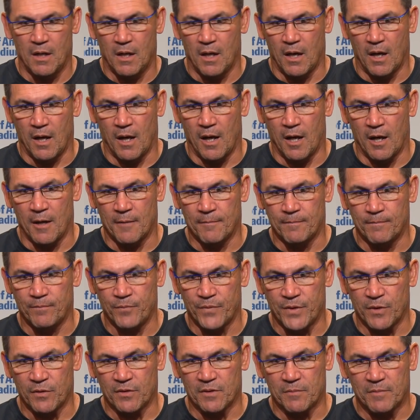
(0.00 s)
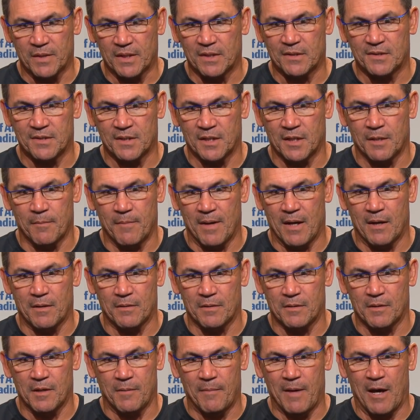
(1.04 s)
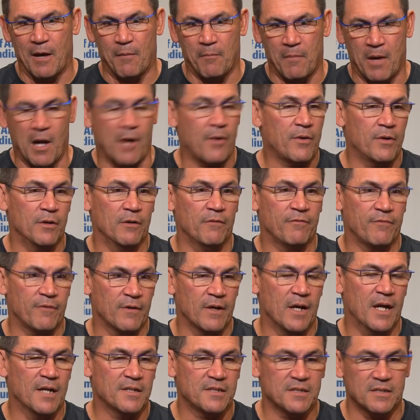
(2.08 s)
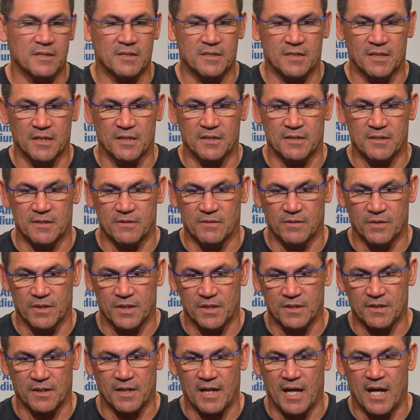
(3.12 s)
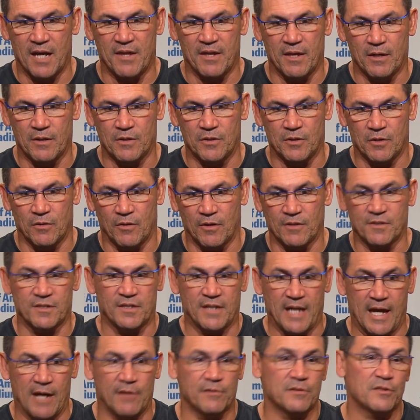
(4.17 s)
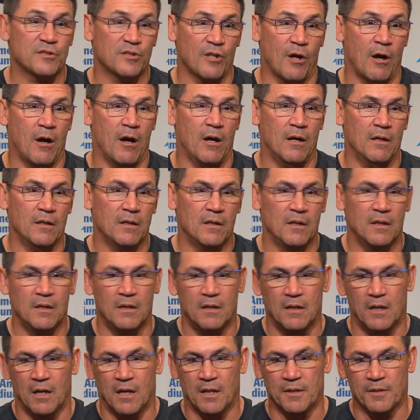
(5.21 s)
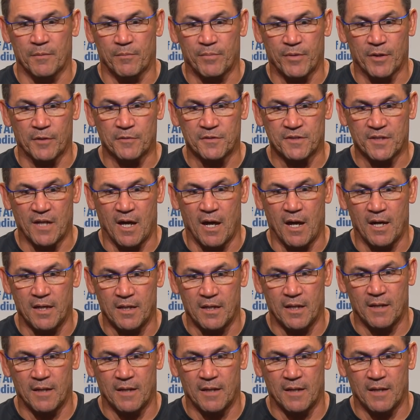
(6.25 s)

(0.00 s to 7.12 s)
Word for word: The biggest thing about Mario for us is he's a guy that our scouts saw. on the pro side,